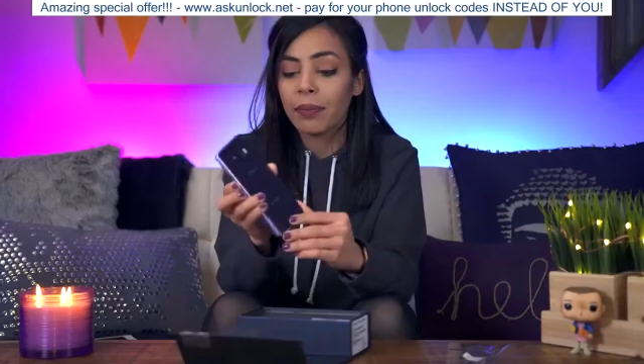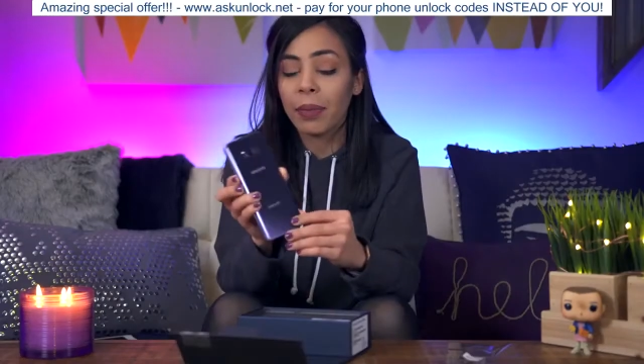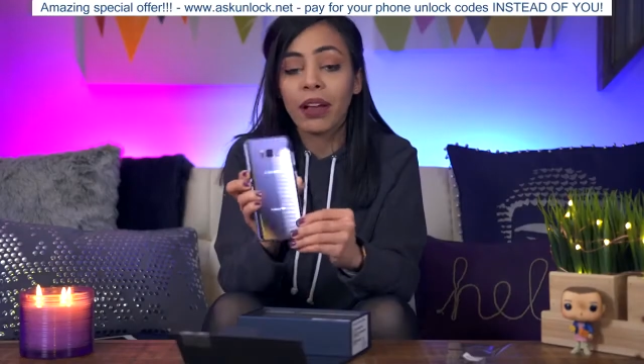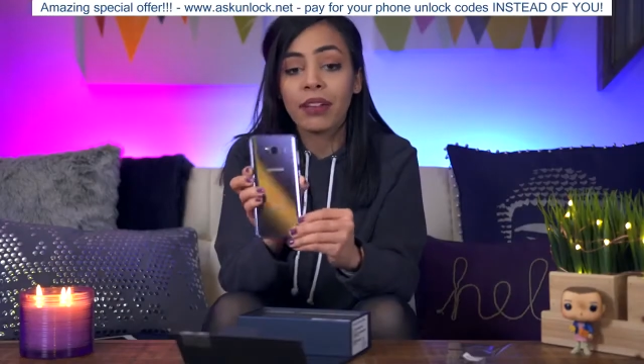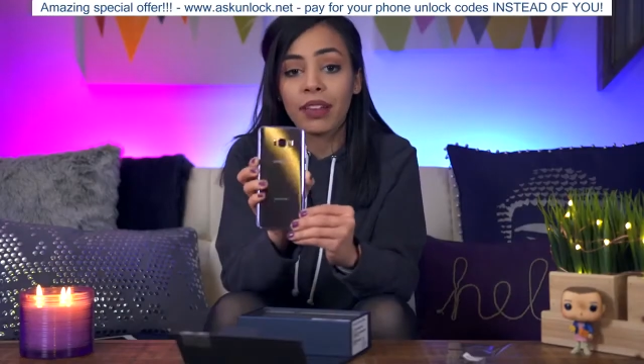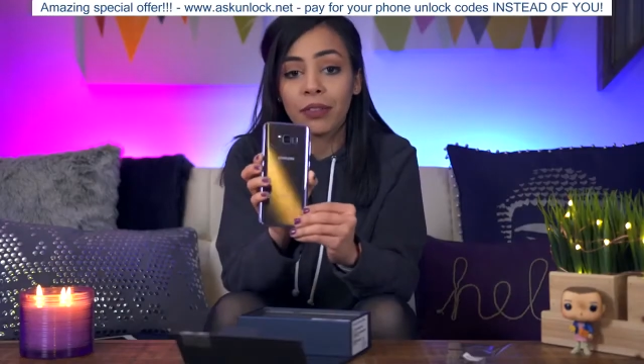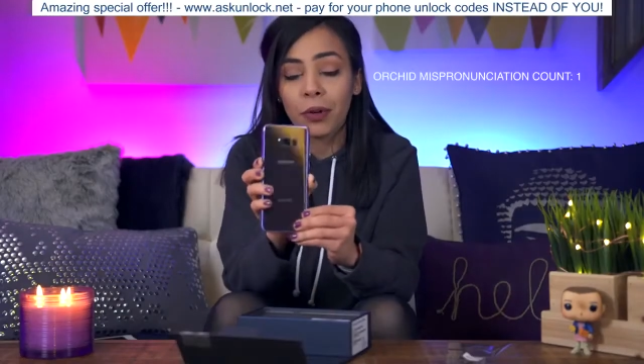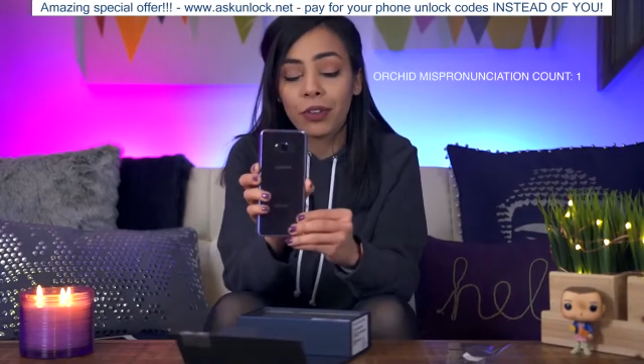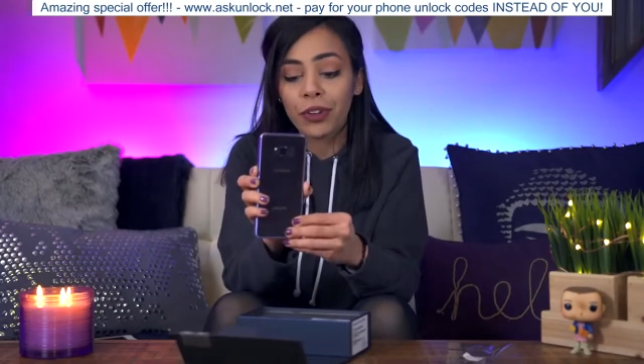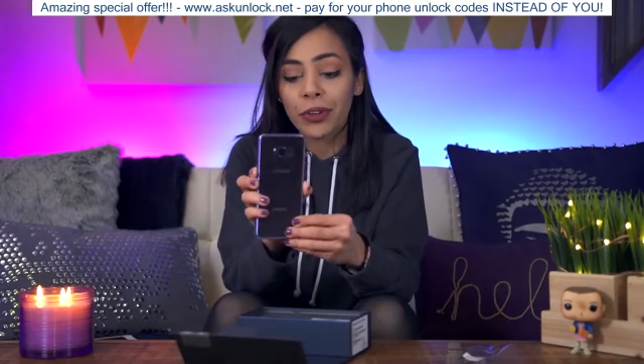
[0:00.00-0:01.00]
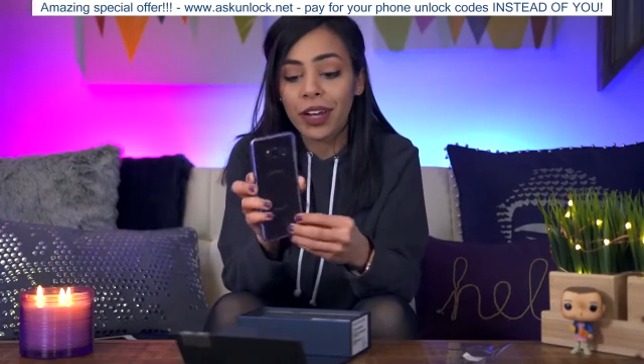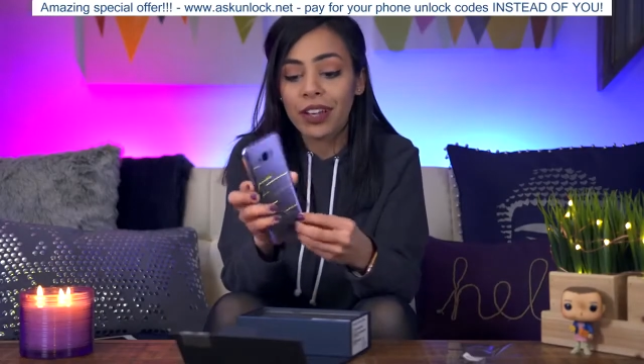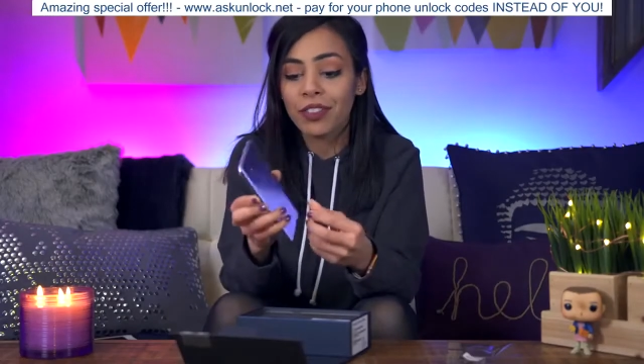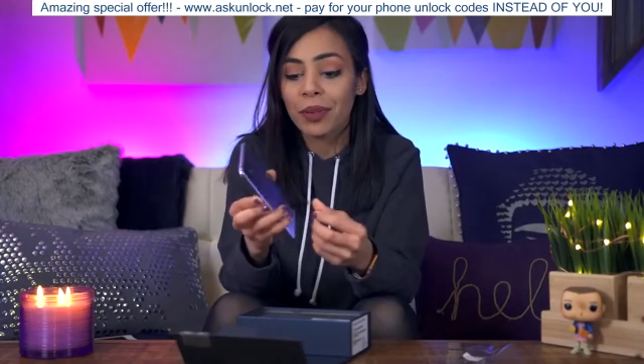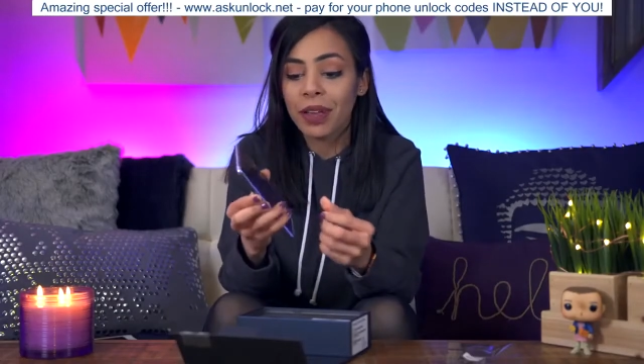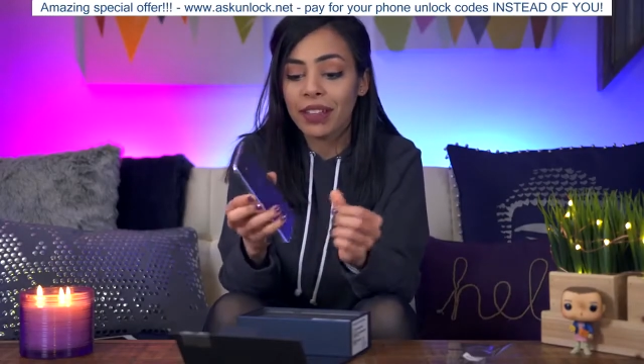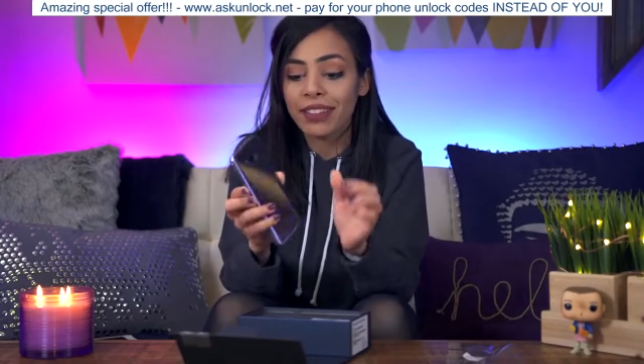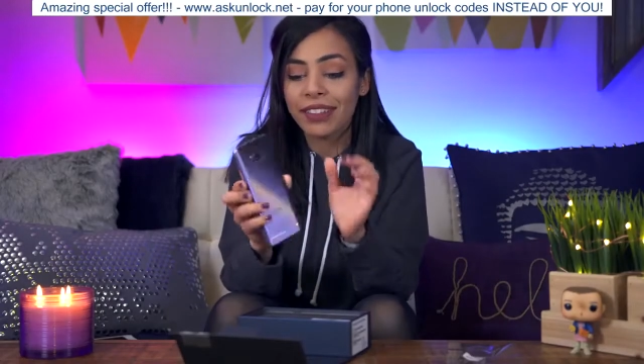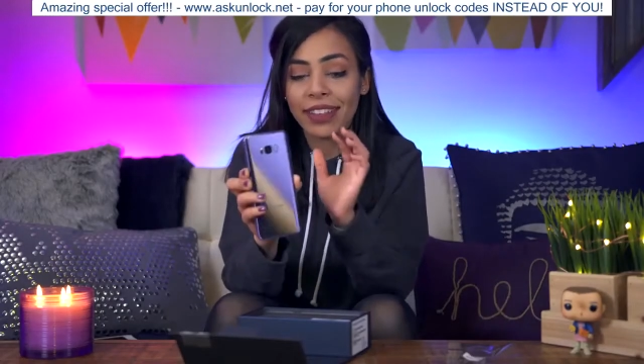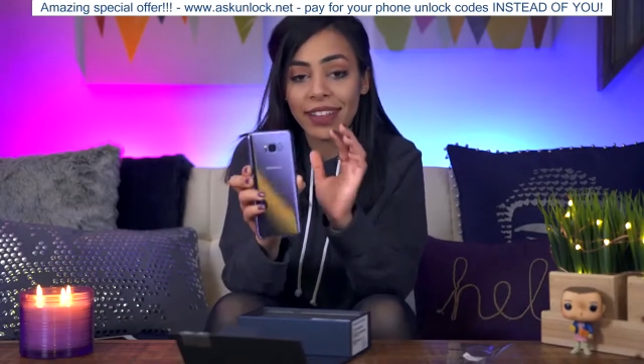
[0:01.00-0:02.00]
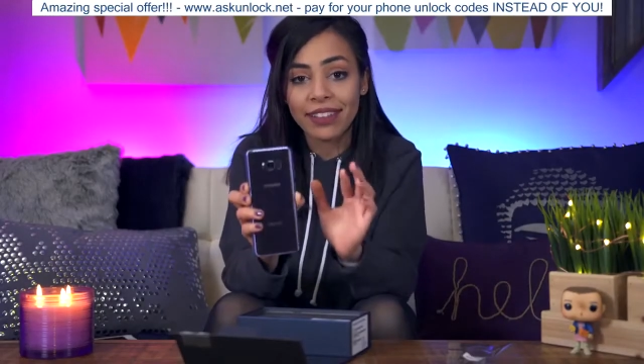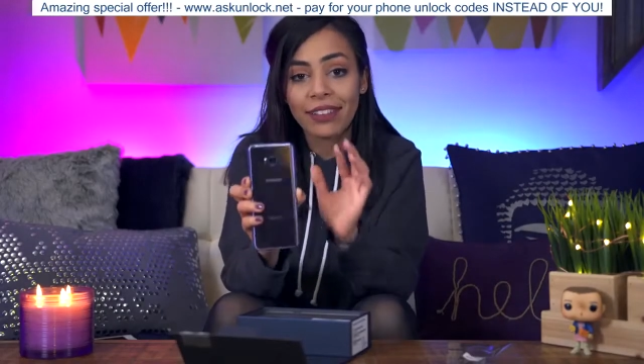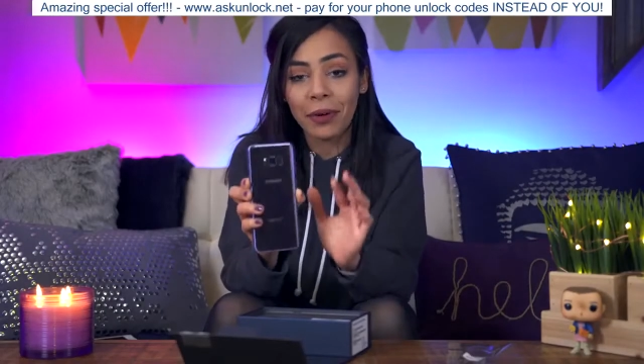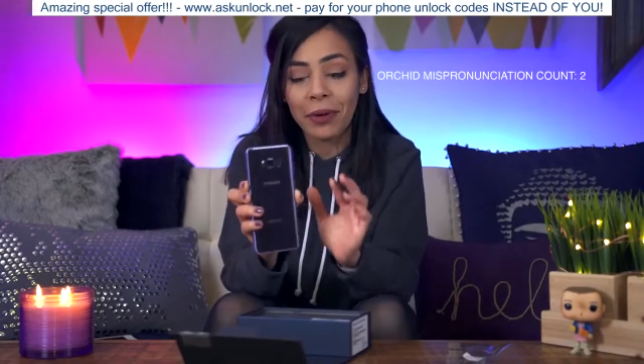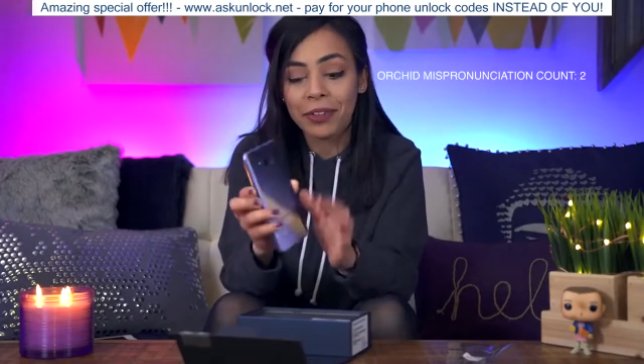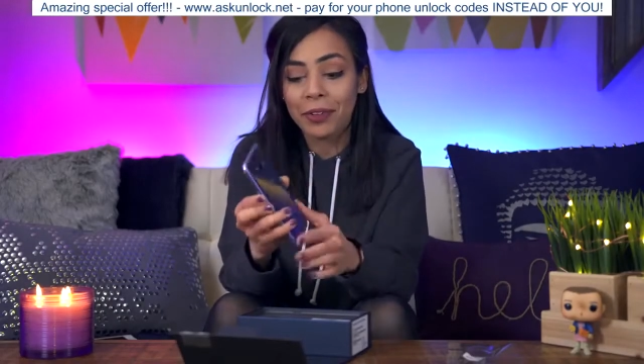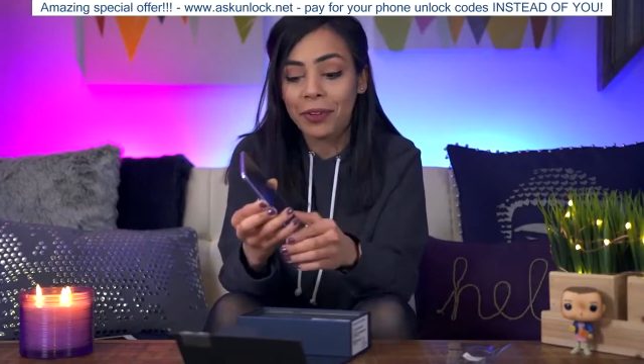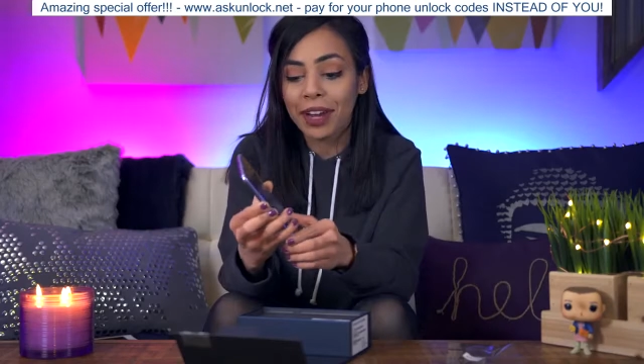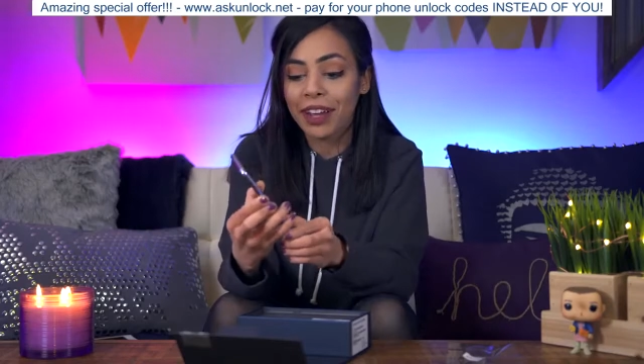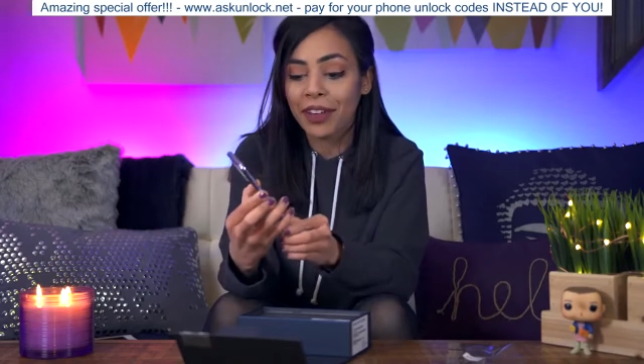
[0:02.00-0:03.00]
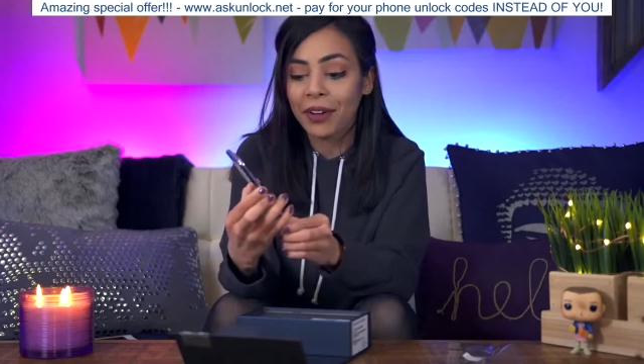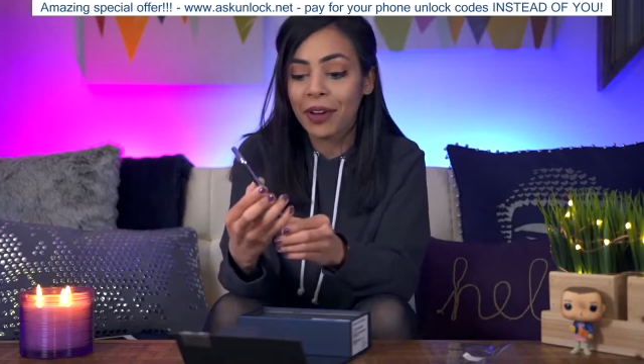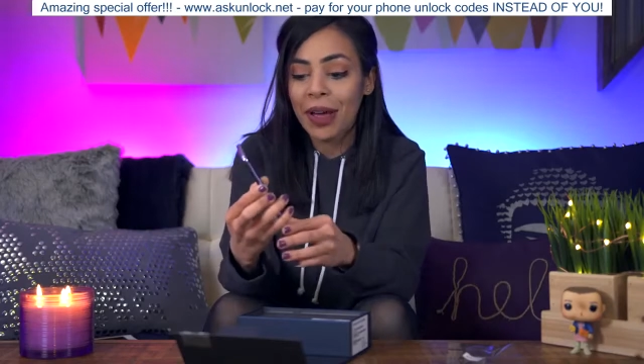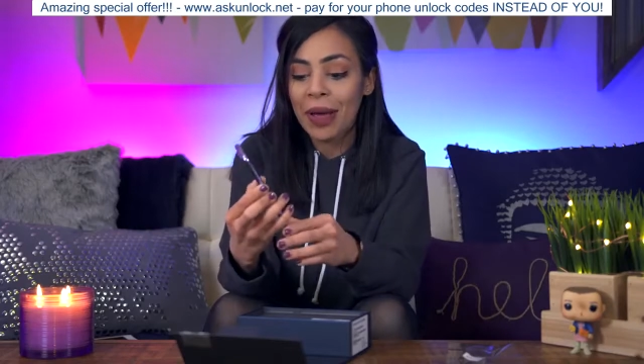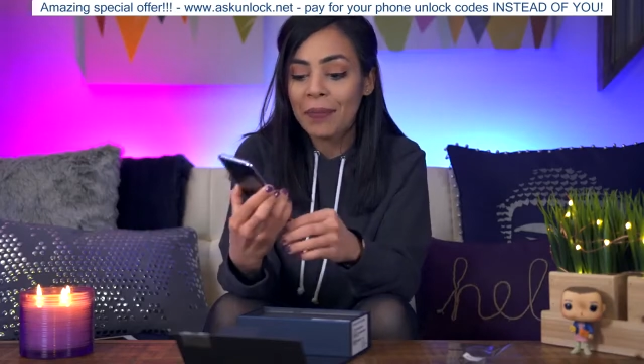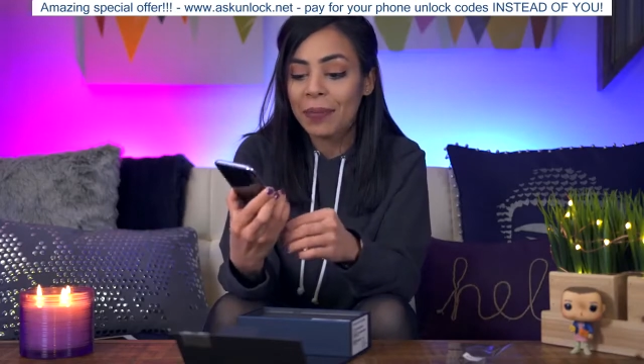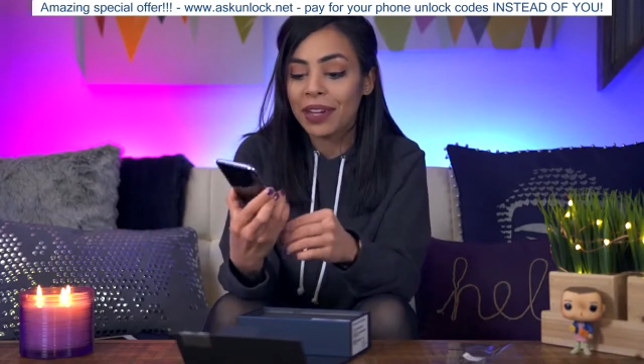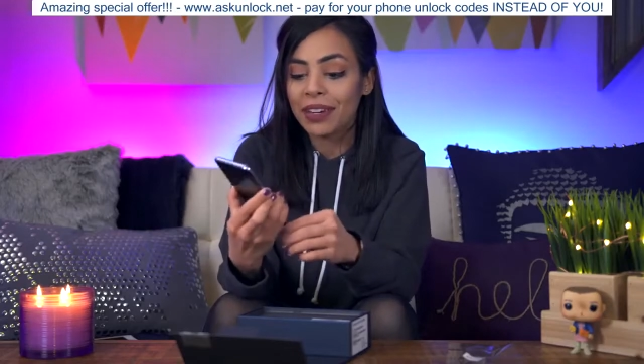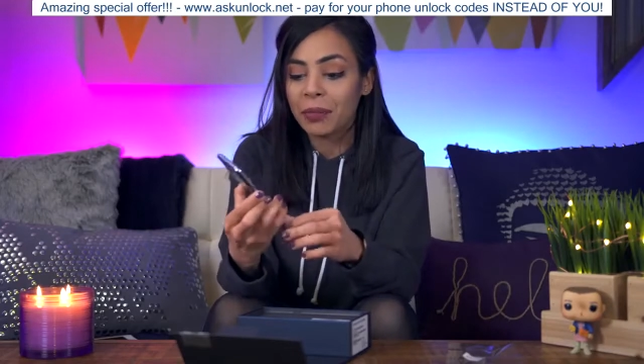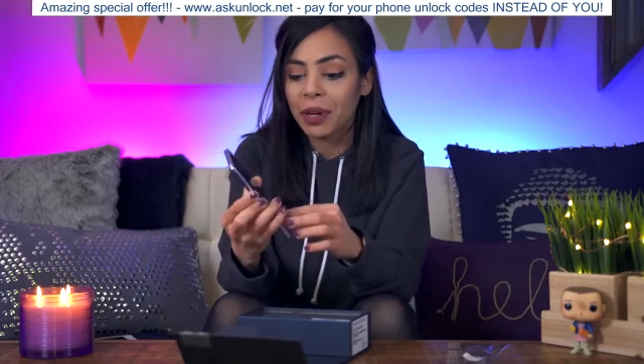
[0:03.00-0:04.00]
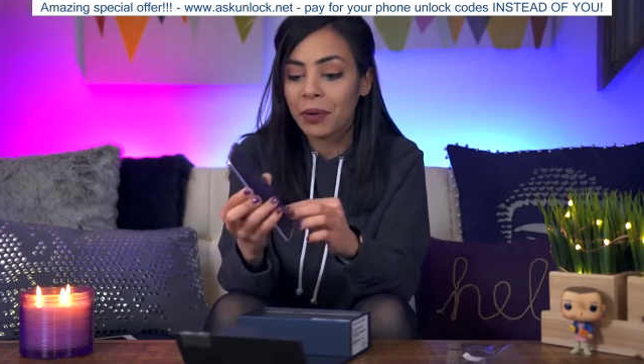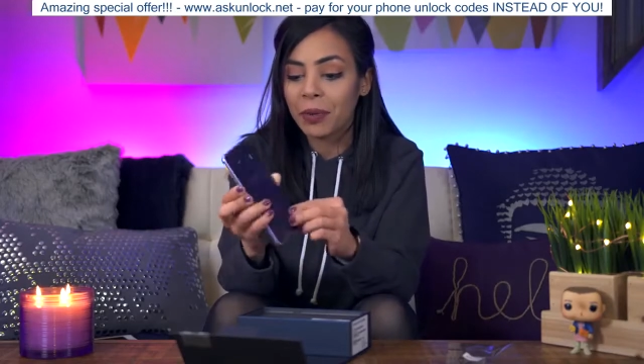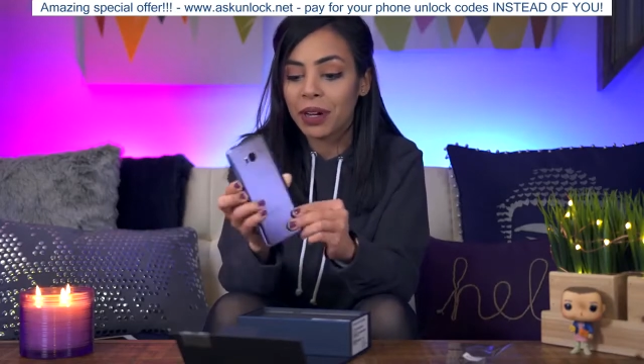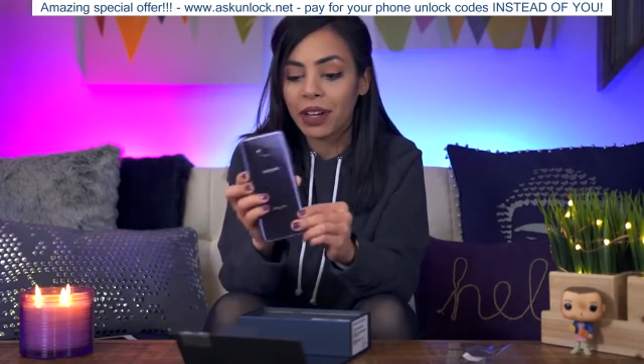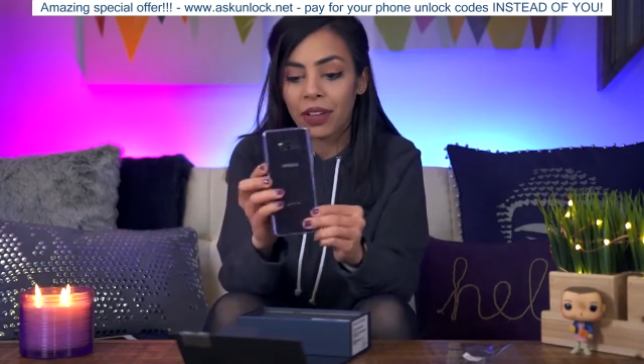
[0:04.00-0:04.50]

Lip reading: The box says orchard gray, so I'm guessing this is orchard gray color, but no matter what